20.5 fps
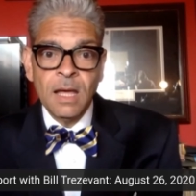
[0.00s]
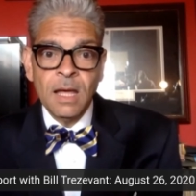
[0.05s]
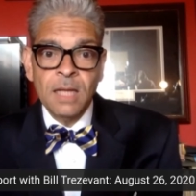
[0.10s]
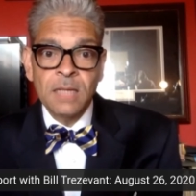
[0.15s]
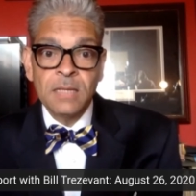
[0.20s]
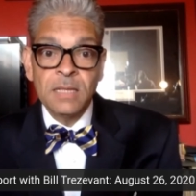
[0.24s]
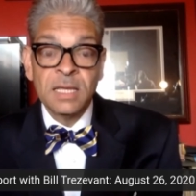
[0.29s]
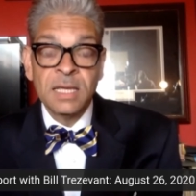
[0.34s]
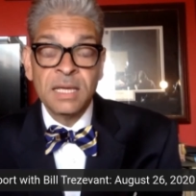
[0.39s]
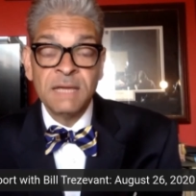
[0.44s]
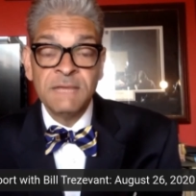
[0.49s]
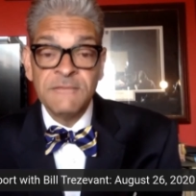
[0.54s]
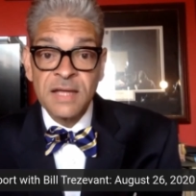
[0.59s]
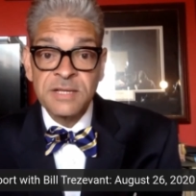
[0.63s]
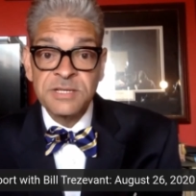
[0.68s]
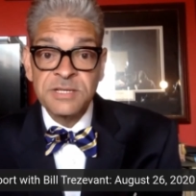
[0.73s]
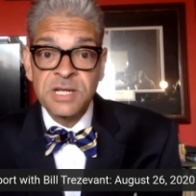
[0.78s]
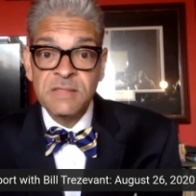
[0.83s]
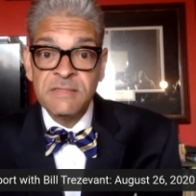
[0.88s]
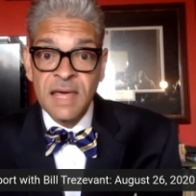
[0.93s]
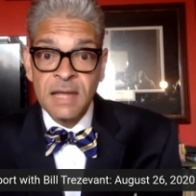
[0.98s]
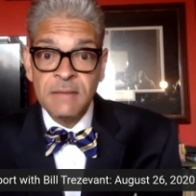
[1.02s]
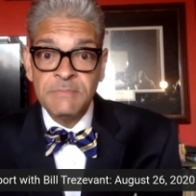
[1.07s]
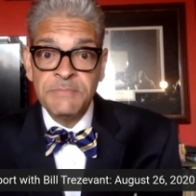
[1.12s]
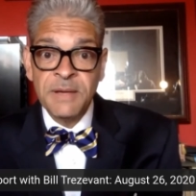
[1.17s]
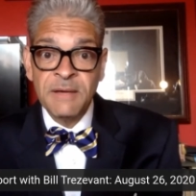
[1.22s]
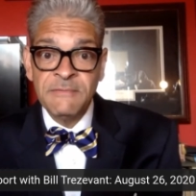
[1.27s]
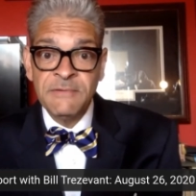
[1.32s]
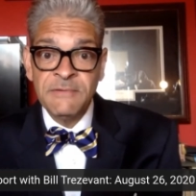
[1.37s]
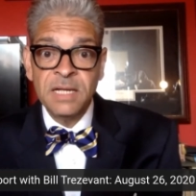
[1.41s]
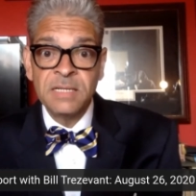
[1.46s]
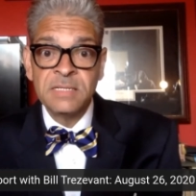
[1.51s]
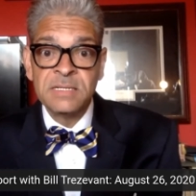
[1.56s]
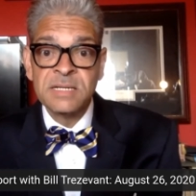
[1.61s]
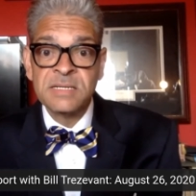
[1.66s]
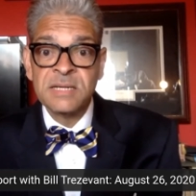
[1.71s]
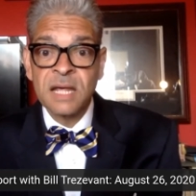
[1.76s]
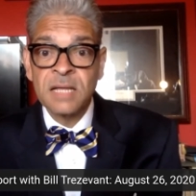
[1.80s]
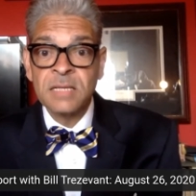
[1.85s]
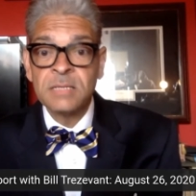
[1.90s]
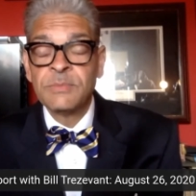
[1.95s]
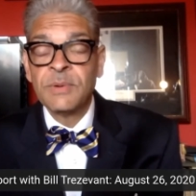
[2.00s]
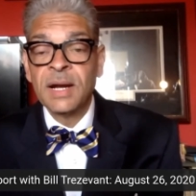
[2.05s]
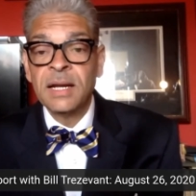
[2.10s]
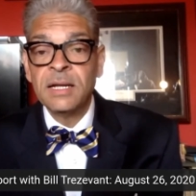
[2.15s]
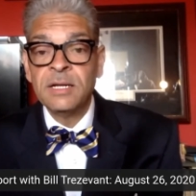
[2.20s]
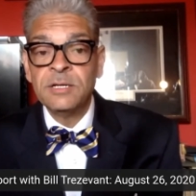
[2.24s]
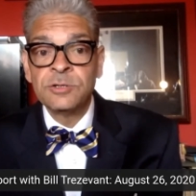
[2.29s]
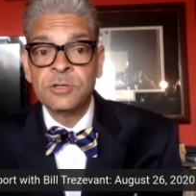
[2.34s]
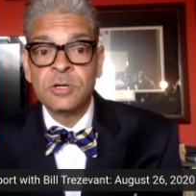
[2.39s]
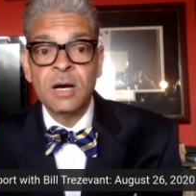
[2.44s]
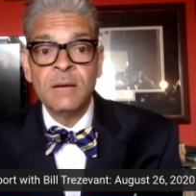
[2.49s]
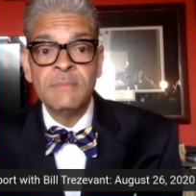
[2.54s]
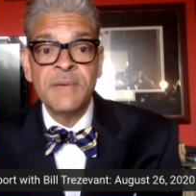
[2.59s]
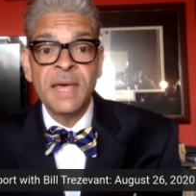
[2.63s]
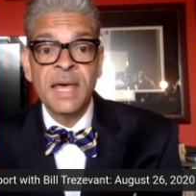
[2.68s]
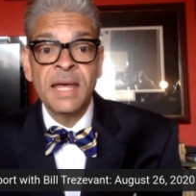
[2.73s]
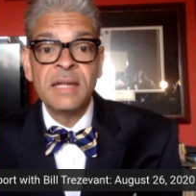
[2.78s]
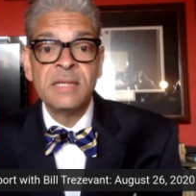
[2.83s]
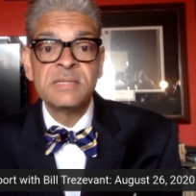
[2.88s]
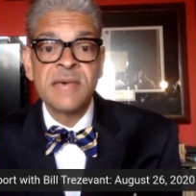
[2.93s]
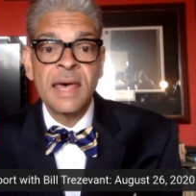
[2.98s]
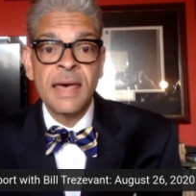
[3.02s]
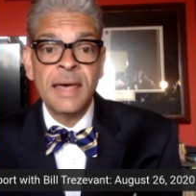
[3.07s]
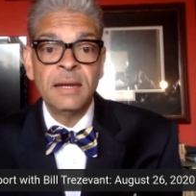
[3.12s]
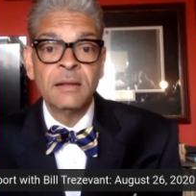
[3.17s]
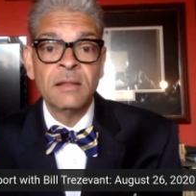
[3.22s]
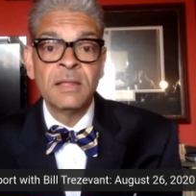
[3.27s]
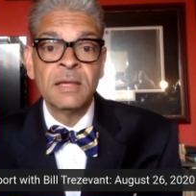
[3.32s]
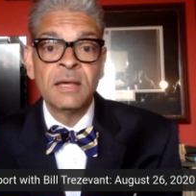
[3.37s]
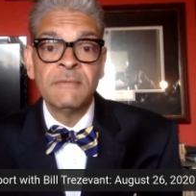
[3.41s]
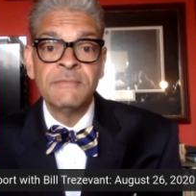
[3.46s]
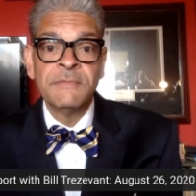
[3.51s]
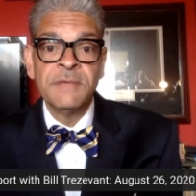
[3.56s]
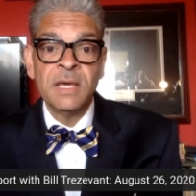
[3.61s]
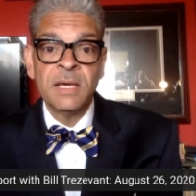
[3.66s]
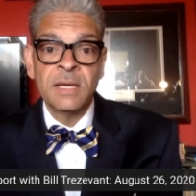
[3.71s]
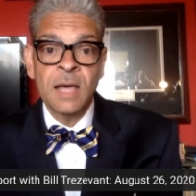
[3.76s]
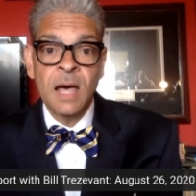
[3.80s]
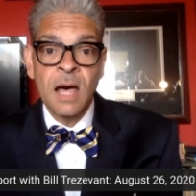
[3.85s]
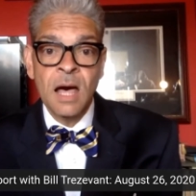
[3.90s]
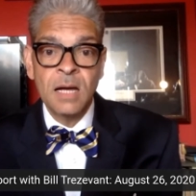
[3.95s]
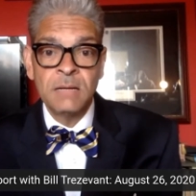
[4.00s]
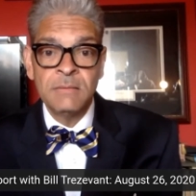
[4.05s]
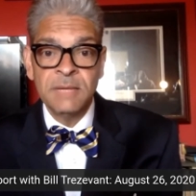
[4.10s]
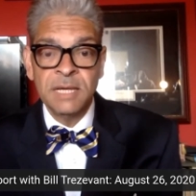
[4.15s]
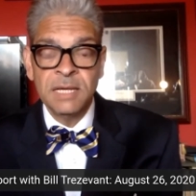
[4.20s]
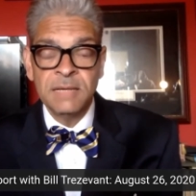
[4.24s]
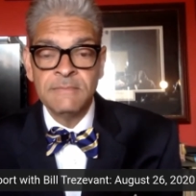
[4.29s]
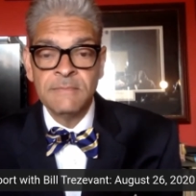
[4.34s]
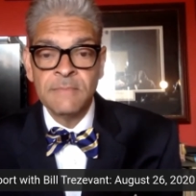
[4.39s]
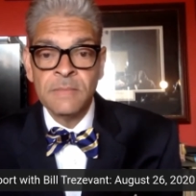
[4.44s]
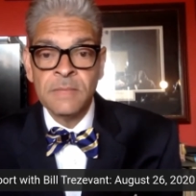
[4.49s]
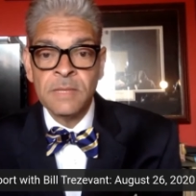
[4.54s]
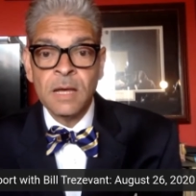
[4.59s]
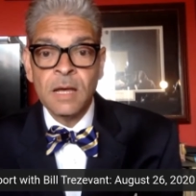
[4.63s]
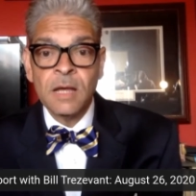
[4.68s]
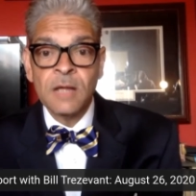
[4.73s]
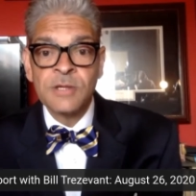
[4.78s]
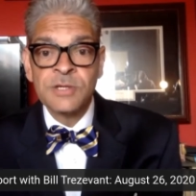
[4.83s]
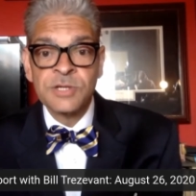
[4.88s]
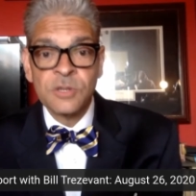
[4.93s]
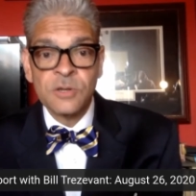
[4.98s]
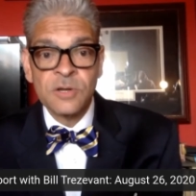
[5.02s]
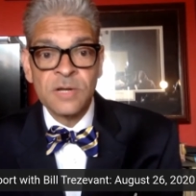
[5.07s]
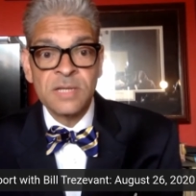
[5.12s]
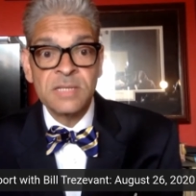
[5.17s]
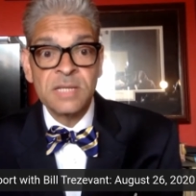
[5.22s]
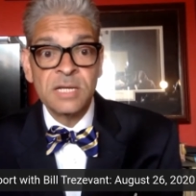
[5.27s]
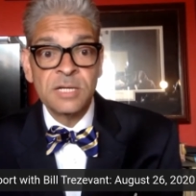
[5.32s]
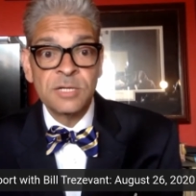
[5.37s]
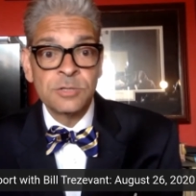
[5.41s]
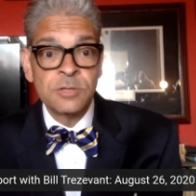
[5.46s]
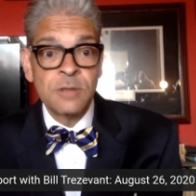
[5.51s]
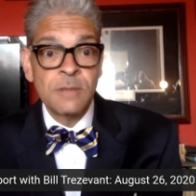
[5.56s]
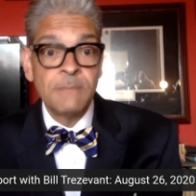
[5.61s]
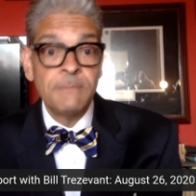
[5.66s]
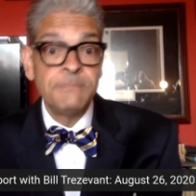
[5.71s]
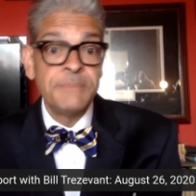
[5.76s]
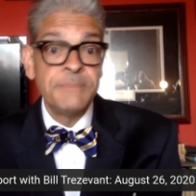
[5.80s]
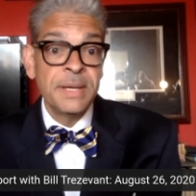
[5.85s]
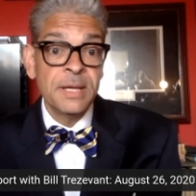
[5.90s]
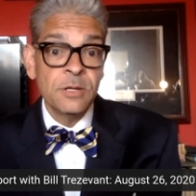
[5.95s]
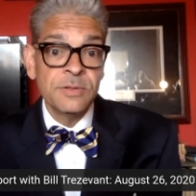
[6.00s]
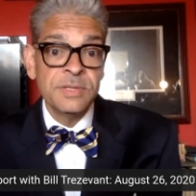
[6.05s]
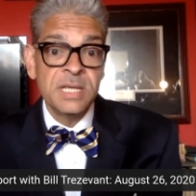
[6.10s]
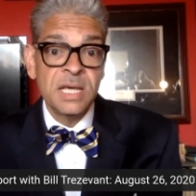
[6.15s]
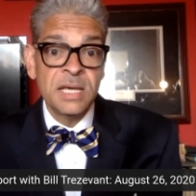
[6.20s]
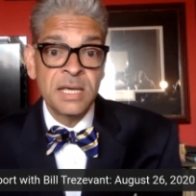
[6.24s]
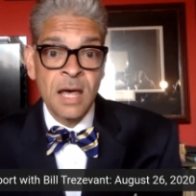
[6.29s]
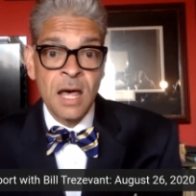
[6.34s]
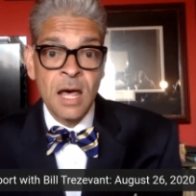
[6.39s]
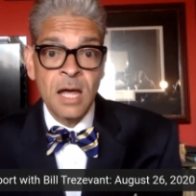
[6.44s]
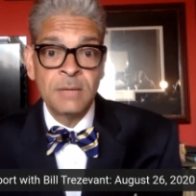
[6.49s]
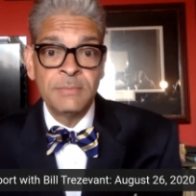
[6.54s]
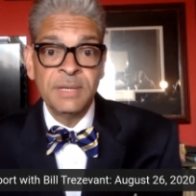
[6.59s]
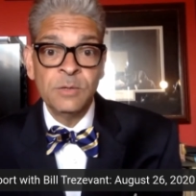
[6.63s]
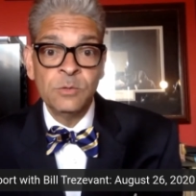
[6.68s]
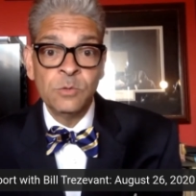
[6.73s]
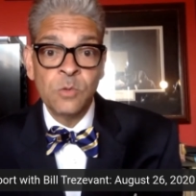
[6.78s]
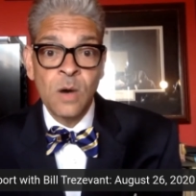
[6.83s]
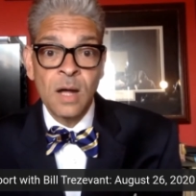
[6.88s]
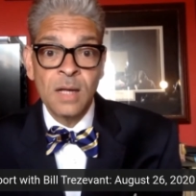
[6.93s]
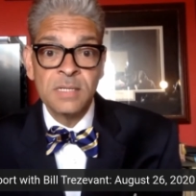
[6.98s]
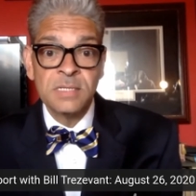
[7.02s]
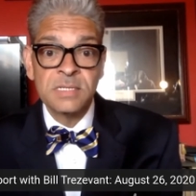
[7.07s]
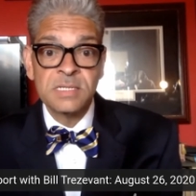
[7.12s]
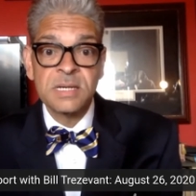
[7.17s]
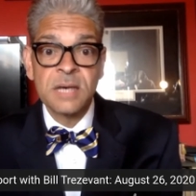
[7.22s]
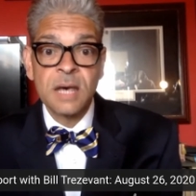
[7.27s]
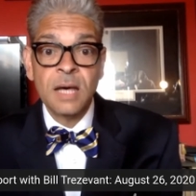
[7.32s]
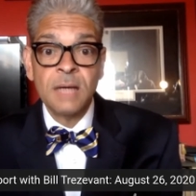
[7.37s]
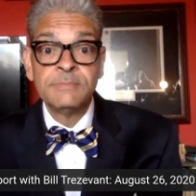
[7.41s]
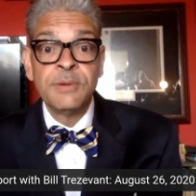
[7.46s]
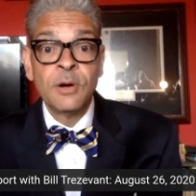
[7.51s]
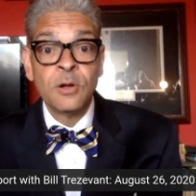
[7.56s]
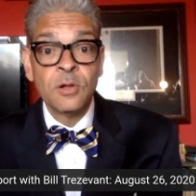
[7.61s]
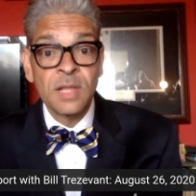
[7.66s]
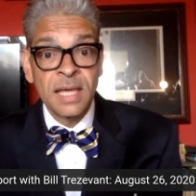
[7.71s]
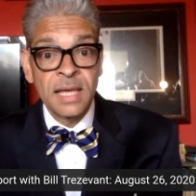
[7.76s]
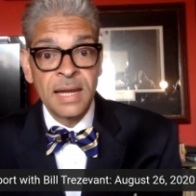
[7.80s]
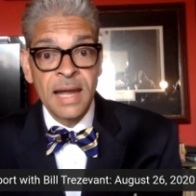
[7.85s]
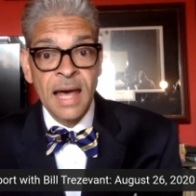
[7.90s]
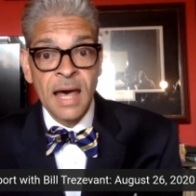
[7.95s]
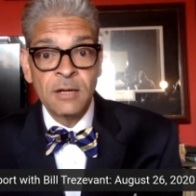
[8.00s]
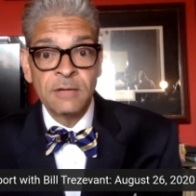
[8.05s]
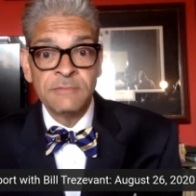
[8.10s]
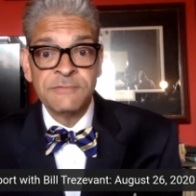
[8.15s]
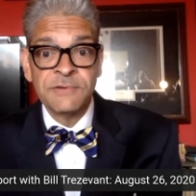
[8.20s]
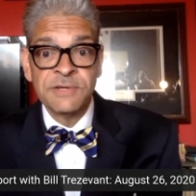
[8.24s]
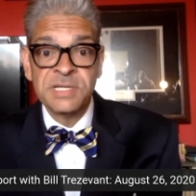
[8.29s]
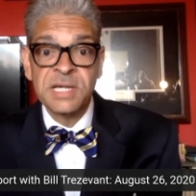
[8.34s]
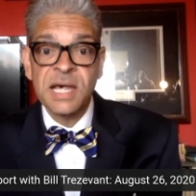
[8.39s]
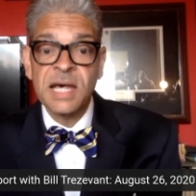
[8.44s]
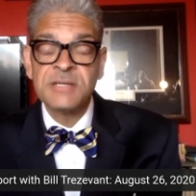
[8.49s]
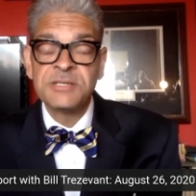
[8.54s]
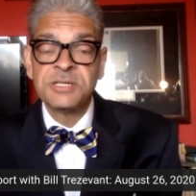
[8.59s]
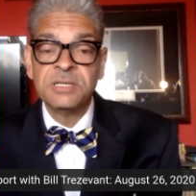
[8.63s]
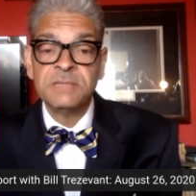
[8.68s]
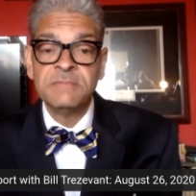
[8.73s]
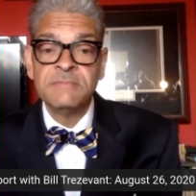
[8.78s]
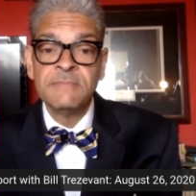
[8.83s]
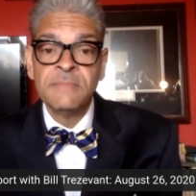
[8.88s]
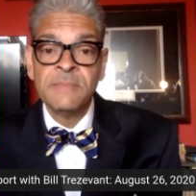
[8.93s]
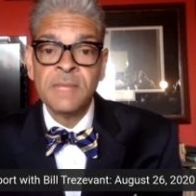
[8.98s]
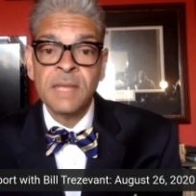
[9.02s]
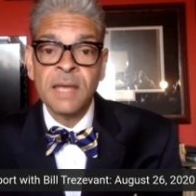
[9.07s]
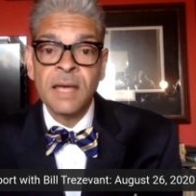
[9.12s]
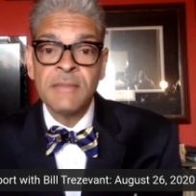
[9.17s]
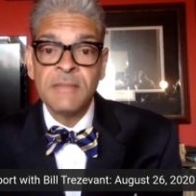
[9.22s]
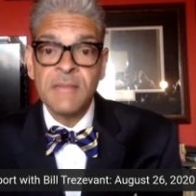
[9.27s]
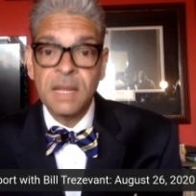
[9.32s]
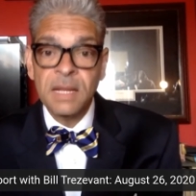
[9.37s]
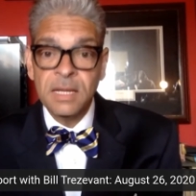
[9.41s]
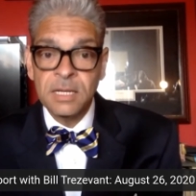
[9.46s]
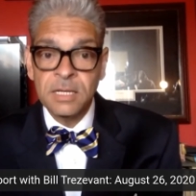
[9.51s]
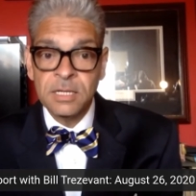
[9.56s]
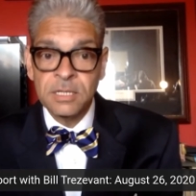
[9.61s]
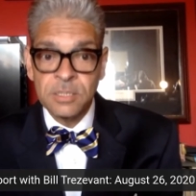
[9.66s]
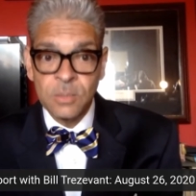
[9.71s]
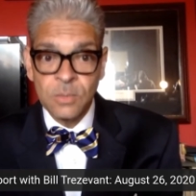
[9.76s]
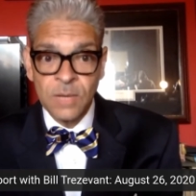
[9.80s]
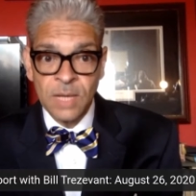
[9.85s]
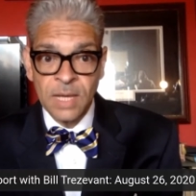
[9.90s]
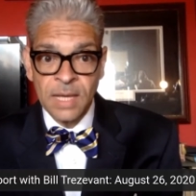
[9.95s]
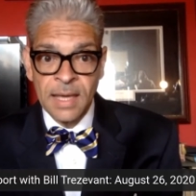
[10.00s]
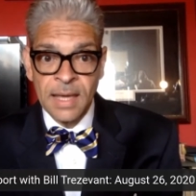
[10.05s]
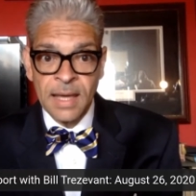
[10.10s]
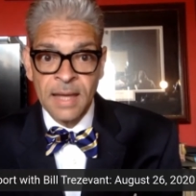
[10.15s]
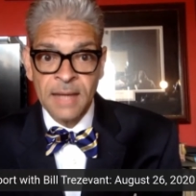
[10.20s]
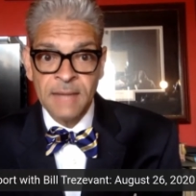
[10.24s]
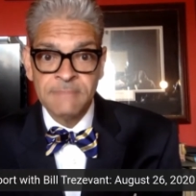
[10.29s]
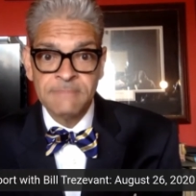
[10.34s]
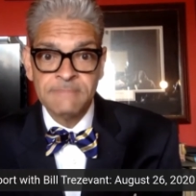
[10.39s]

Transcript: The convention then pivoted to celebrating Trump and his handling of the economy, asserting that Trump built the economy once, pulling it out of recession, and that he could do it again.